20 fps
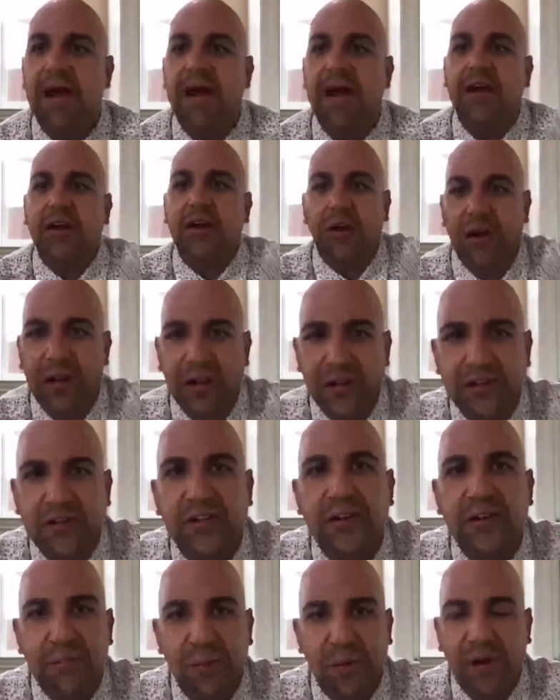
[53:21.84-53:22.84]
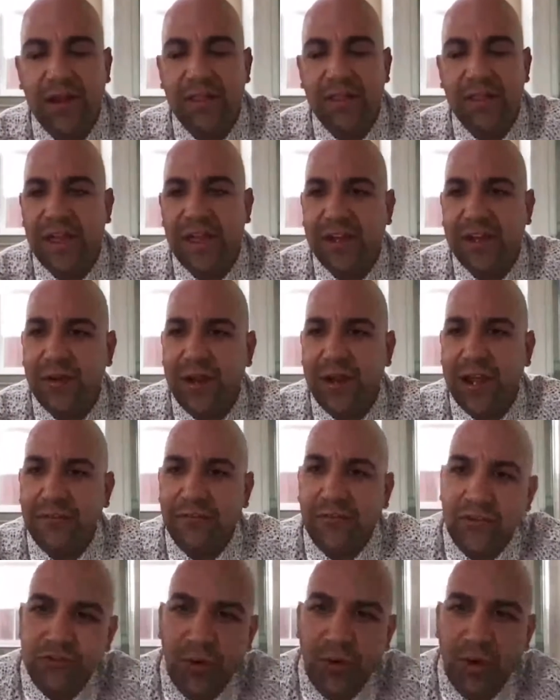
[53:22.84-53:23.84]
Curtis, good morning. Thank you again
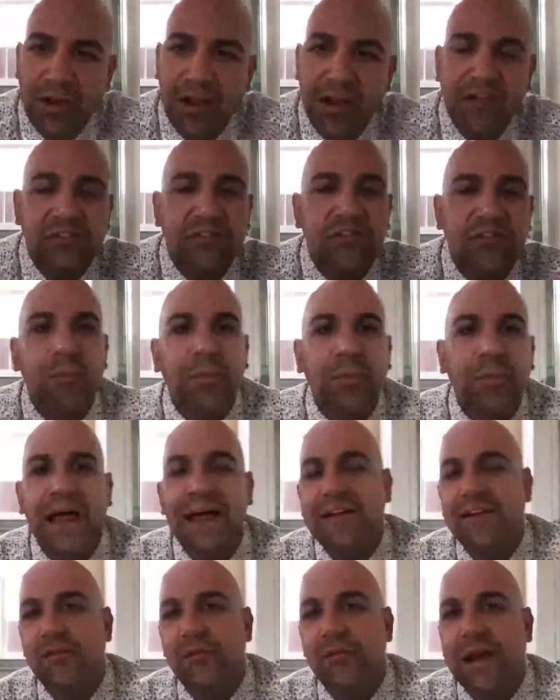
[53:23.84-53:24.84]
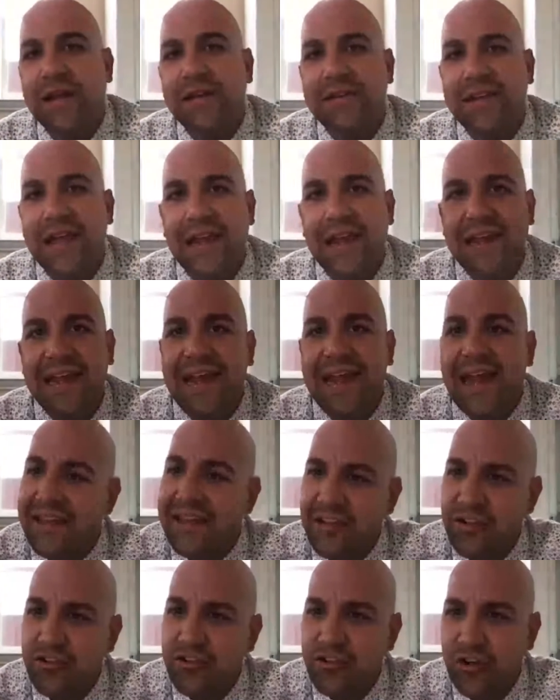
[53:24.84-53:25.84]
for joining us. Do you plan to raise any
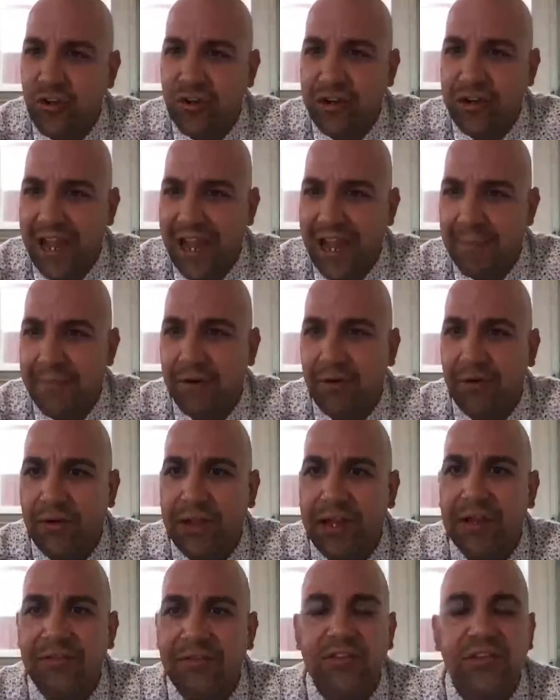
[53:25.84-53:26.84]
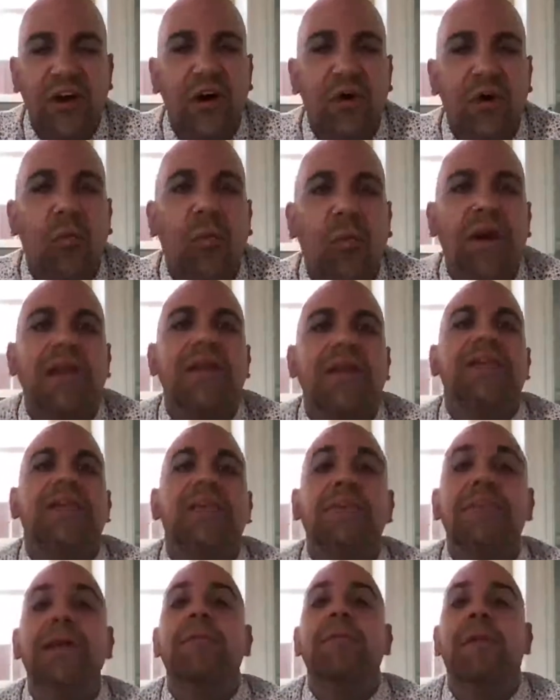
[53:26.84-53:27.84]
additional capital? If so, what is the
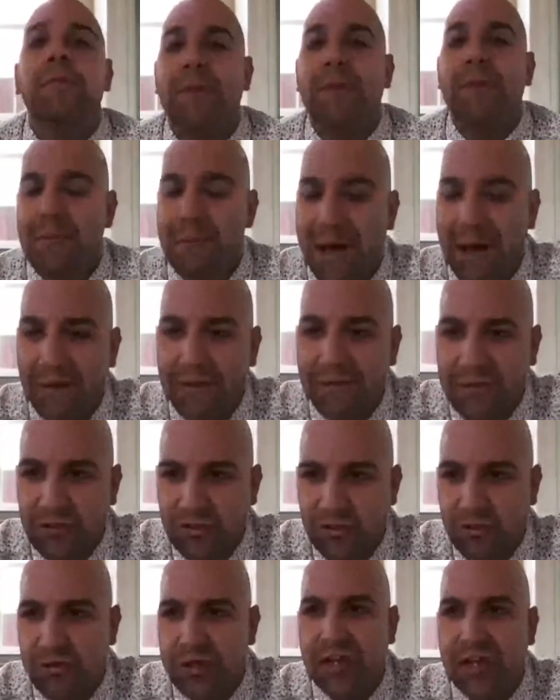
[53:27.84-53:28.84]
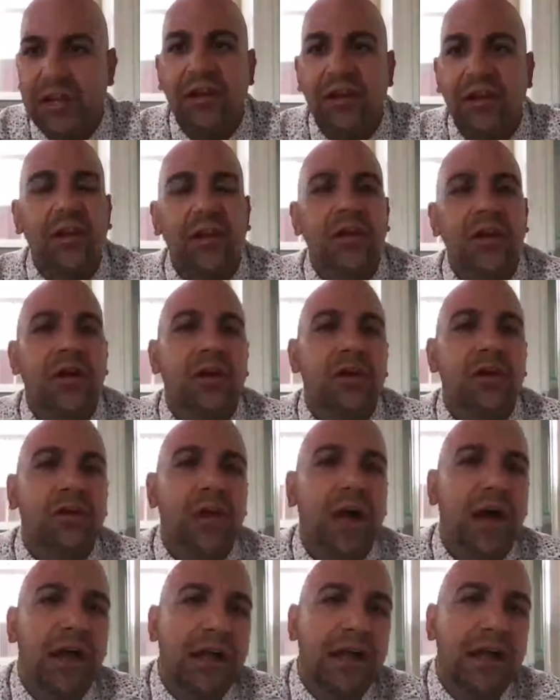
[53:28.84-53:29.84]
minimum amount that you need
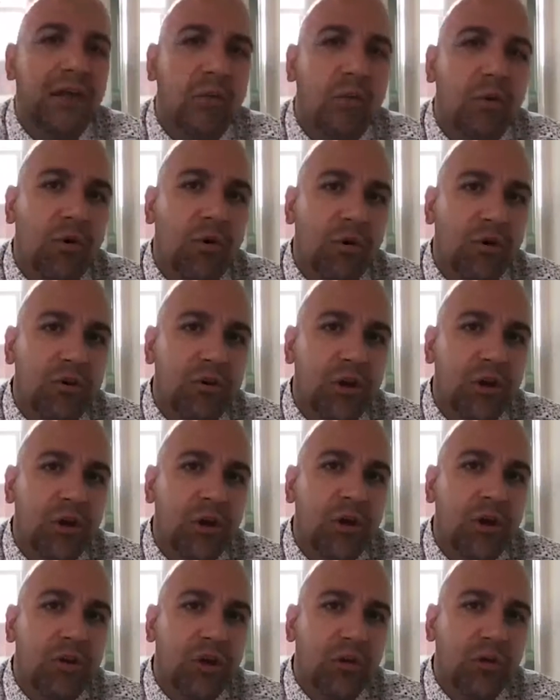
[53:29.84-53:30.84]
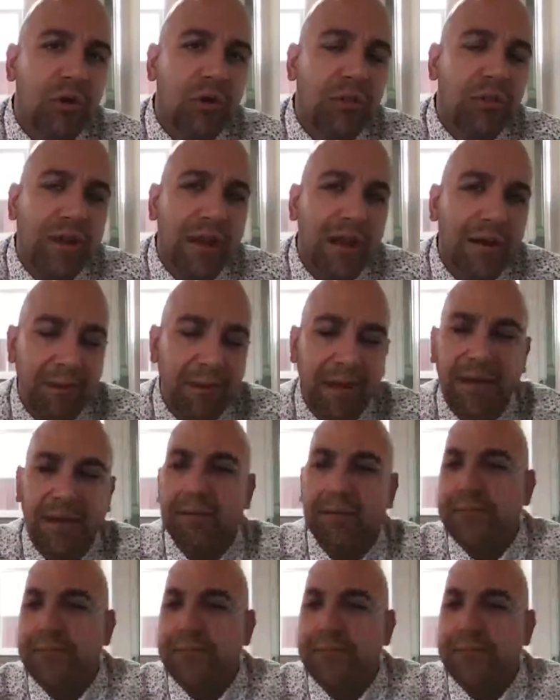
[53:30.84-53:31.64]
in order to grow the company?